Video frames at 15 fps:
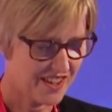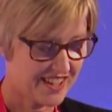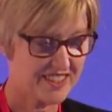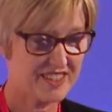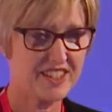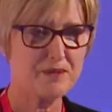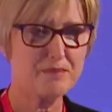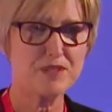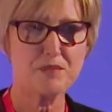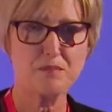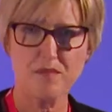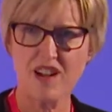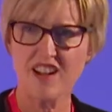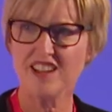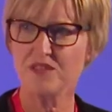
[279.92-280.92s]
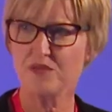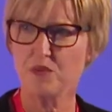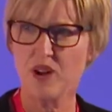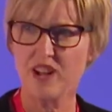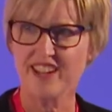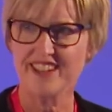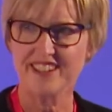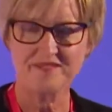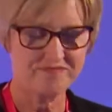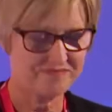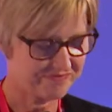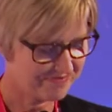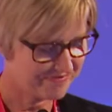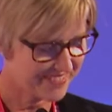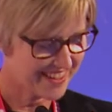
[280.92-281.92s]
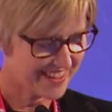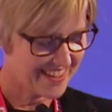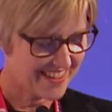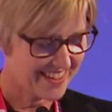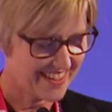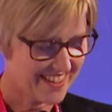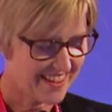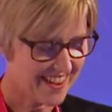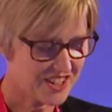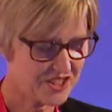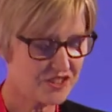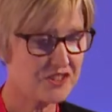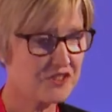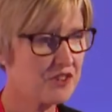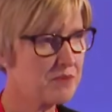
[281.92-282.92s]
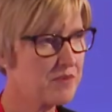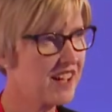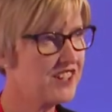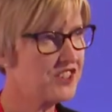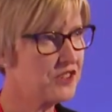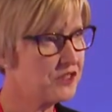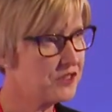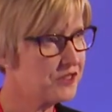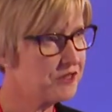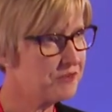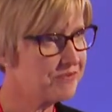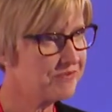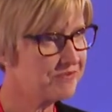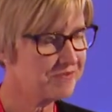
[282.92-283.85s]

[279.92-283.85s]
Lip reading: It seems a mile away. I don't know about you,